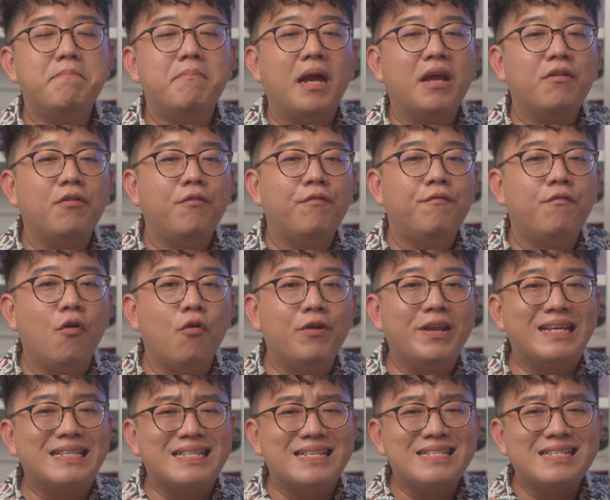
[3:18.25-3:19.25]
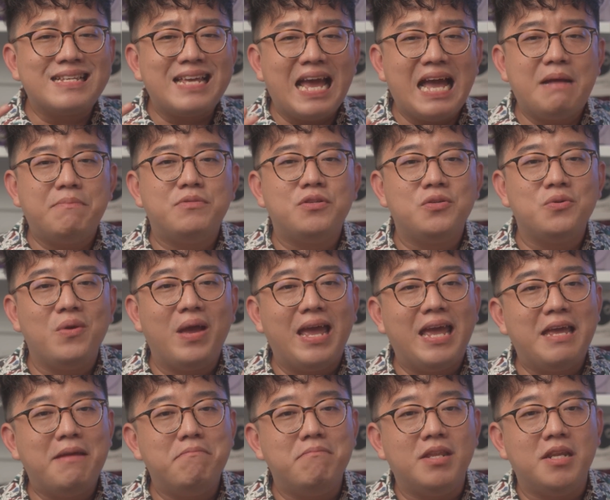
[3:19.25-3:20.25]
microphonics is capped to
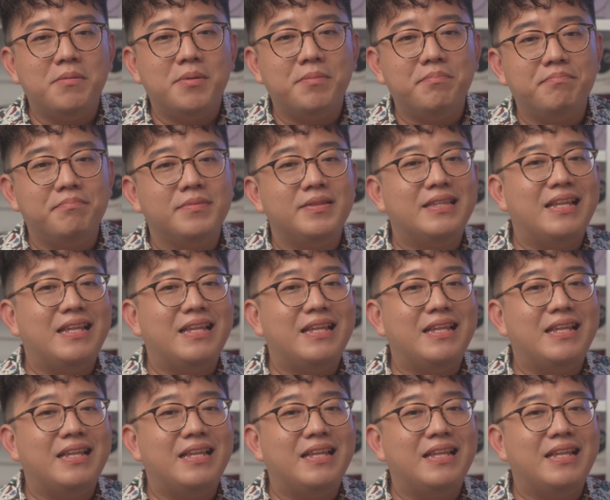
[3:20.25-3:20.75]
a minimum.